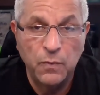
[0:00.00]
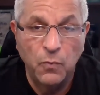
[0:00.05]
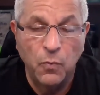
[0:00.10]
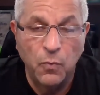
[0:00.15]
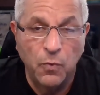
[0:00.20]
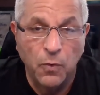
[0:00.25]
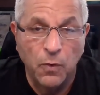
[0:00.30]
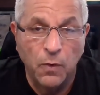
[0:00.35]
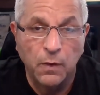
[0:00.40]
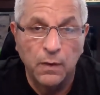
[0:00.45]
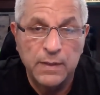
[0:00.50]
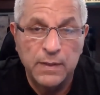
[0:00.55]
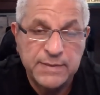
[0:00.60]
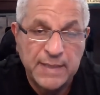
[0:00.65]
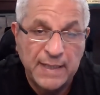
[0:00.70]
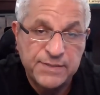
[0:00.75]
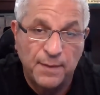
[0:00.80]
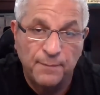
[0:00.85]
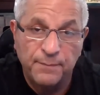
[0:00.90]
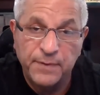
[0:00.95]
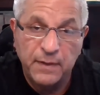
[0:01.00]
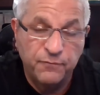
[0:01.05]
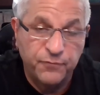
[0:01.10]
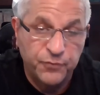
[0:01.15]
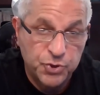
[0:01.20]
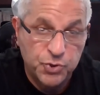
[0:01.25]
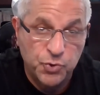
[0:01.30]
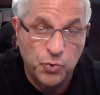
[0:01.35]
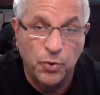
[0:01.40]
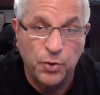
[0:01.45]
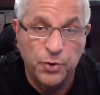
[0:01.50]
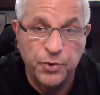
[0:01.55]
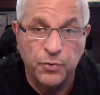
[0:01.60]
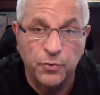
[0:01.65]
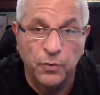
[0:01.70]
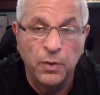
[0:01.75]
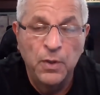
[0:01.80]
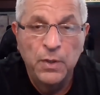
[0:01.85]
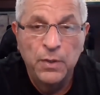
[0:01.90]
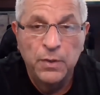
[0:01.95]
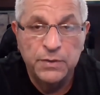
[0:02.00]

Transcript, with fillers: Or is that something for sure you're,